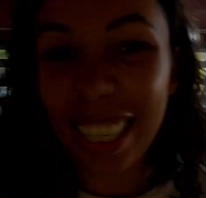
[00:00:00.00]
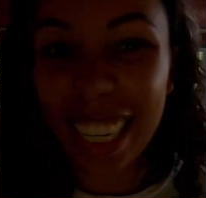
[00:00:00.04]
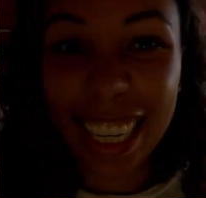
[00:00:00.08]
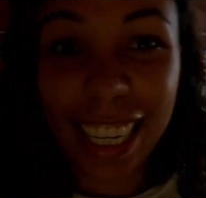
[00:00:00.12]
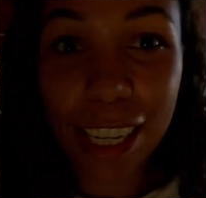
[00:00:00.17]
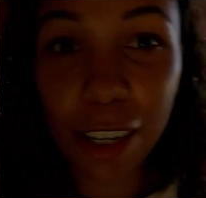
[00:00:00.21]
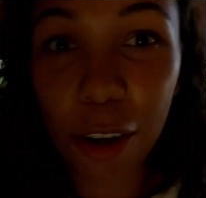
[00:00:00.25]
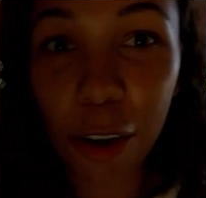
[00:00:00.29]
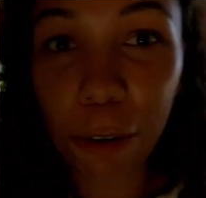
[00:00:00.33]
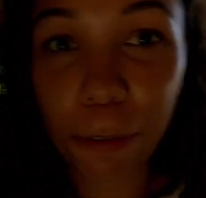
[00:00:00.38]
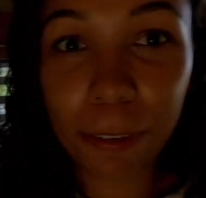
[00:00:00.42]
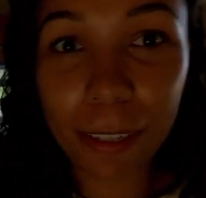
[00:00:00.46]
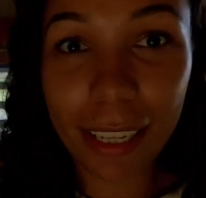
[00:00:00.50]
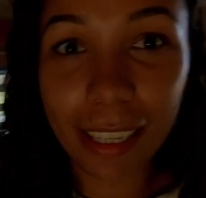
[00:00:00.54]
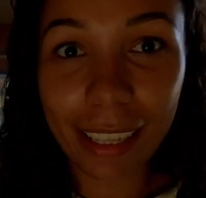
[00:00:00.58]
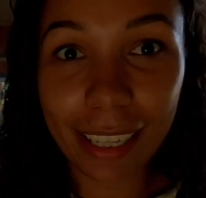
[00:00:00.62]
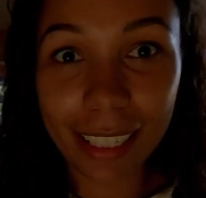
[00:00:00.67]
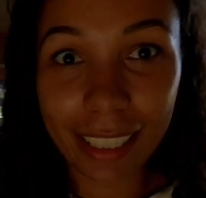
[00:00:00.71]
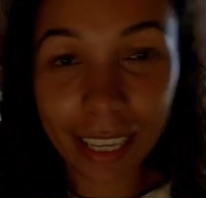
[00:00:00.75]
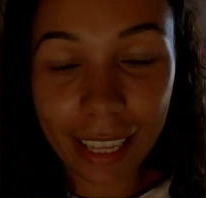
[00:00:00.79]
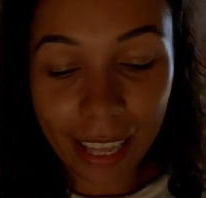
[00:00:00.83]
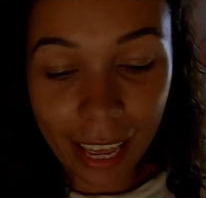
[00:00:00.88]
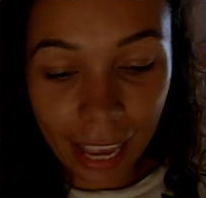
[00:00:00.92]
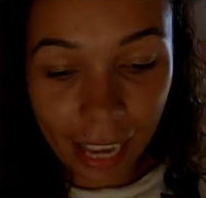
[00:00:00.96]
tea, coffee,
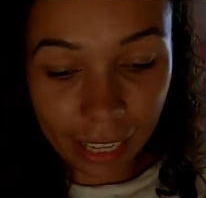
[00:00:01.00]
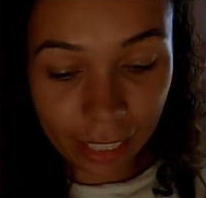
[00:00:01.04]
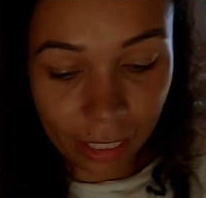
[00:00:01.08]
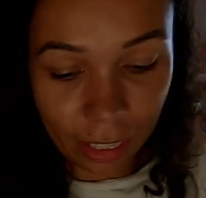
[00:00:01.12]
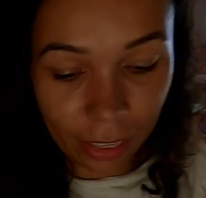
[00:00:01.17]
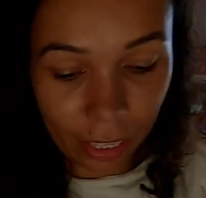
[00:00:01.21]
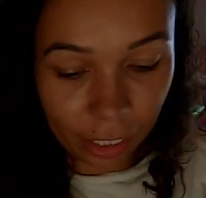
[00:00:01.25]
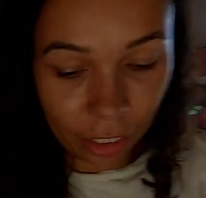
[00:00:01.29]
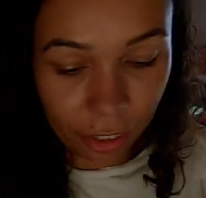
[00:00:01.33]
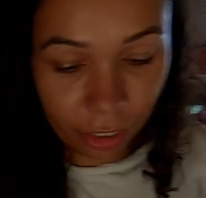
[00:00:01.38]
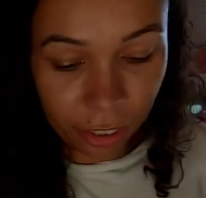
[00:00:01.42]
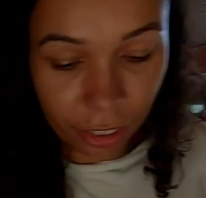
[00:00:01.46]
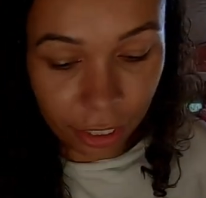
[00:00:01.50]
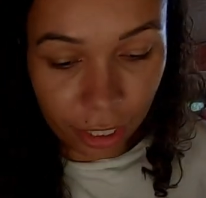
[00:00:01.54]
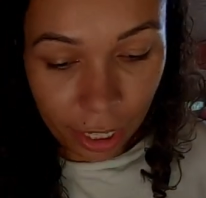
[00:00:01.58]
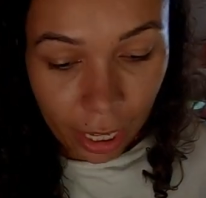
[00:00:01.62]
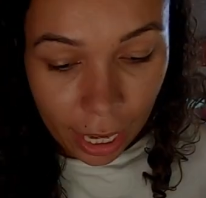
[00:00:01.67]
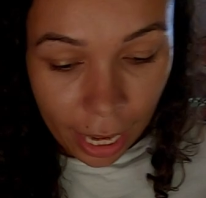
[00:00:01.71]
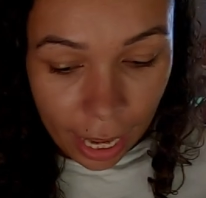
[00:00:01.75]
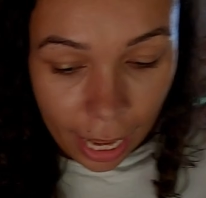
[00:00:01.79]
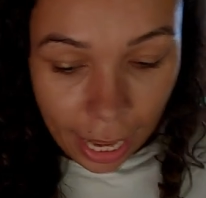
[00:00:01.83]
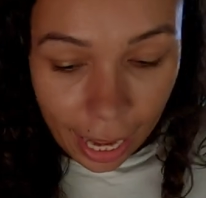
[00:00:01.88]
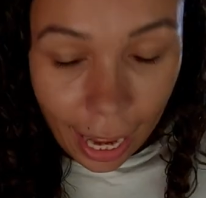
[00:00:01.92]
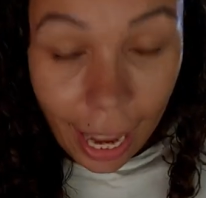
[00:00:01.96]
things like that. So that's good.
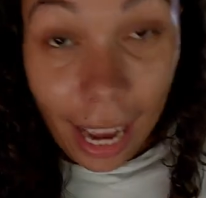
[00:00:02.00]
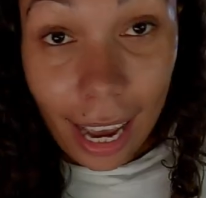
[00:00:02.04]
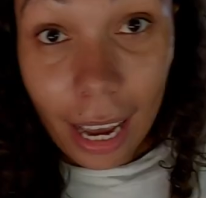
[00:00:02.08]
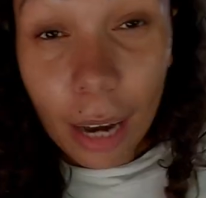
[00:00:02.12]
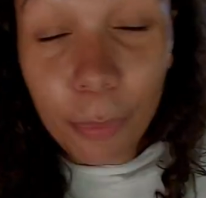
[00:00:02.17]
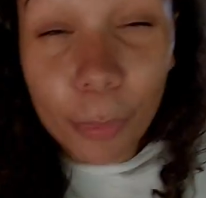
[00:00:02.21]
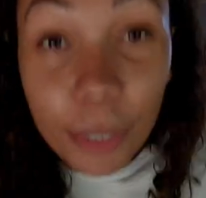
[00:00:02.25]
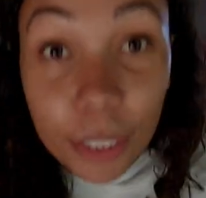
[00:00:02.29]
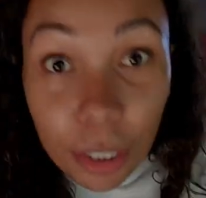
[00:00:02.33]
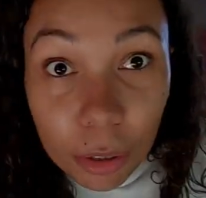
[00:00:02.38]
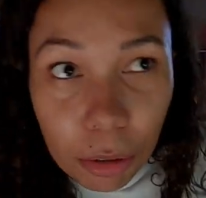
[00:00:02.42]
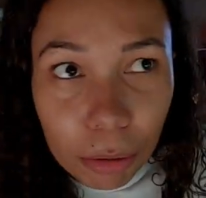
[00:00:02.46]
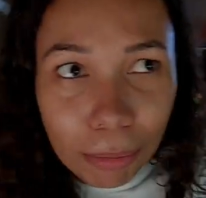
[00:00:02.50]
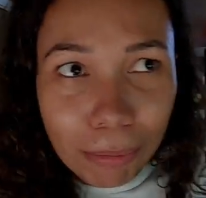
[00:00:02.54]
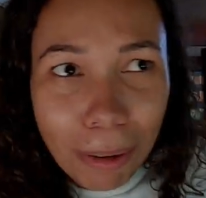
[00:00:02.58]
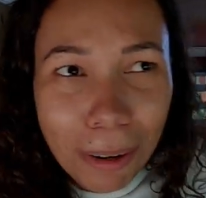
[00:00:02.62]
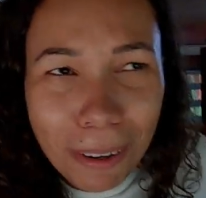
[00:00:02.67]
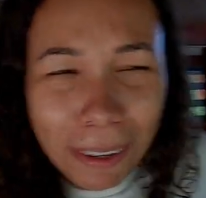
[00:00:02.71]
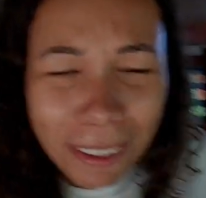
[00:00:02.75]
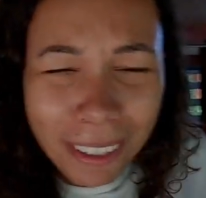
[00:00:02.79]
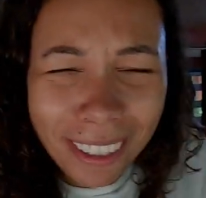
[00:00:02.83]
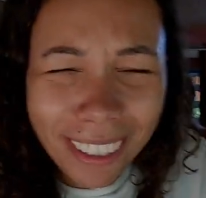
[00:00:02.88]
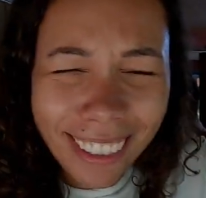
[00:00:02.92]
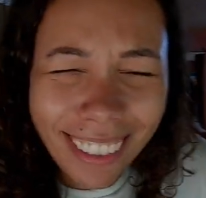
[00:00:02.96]
Um, we
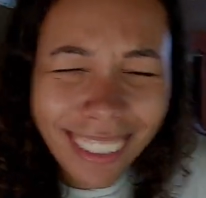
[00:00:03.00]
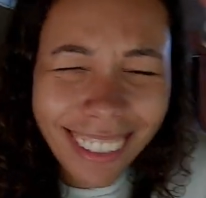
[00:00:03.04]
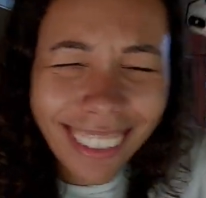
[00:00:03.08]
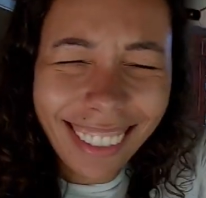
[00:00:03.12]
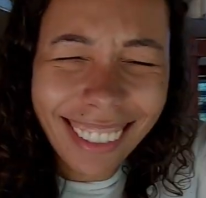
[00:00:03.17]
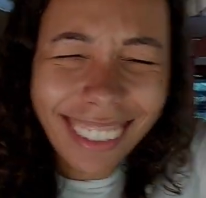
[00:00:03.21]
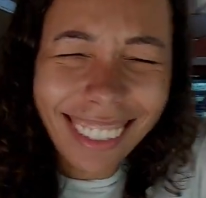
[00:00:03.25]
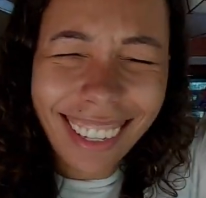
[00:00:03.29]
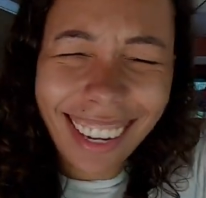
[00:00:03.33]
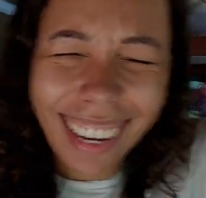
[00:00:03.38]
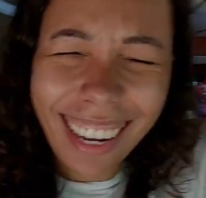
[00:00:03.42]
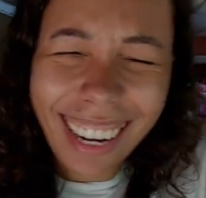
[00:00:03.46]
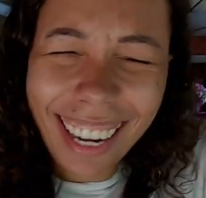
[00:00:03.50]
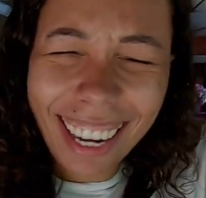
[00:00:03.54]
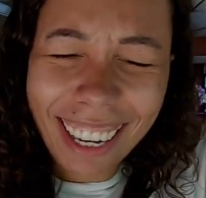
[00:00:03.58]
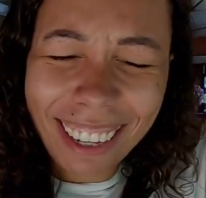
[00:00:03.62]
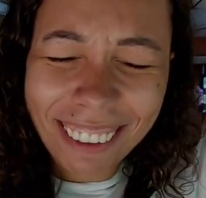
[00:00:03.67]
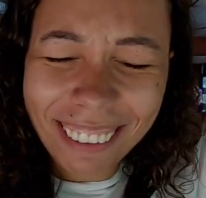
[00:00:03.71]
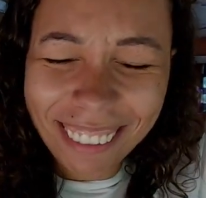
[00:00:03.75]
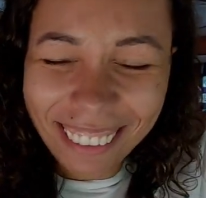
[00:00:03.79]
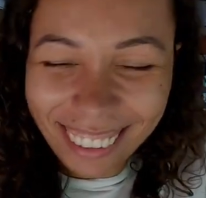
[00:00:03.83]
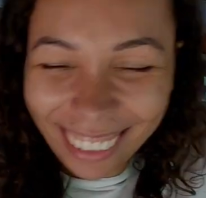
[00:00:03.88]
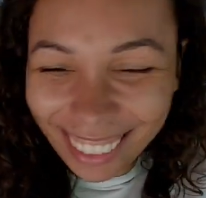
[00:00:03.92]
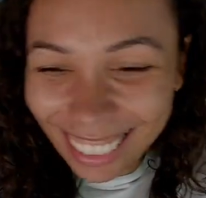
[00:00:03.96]
oh
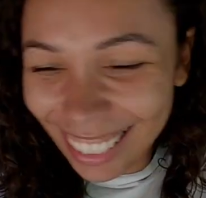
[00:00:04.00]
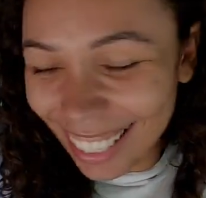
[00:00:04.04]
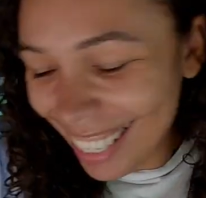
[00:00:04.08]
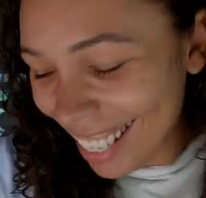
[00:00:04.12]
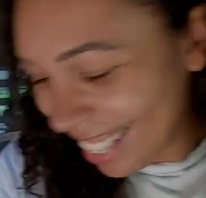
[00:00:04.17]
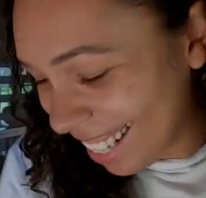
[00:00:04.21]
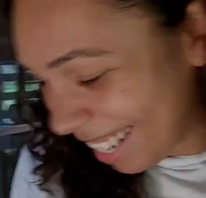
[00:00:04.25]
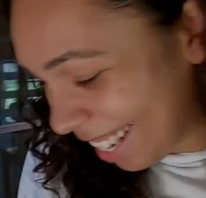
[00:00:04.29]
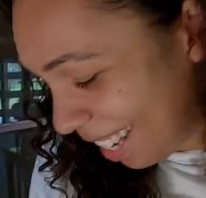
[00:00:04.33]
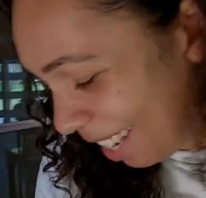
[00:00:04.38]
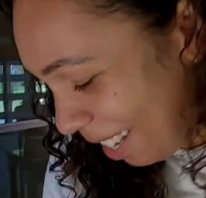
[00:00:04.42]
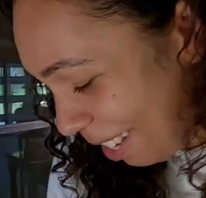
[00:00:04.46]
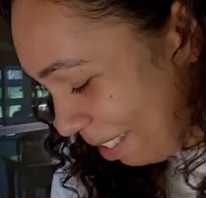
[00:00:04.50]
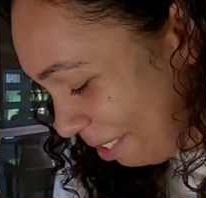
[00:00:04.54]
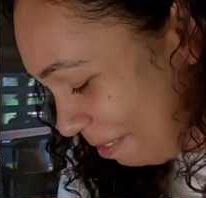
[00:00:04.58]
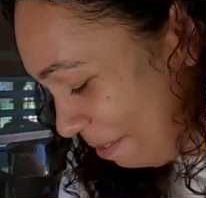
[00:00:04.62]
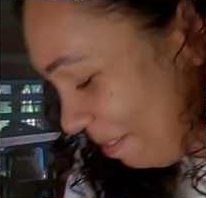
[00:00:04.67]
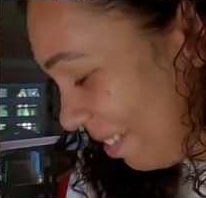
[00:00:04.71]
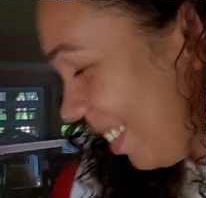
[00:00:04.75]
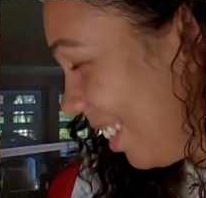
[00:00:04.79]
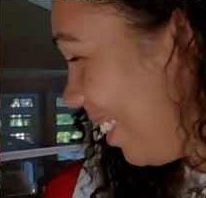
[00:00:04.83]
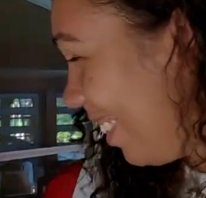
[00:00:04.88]
wow. Um,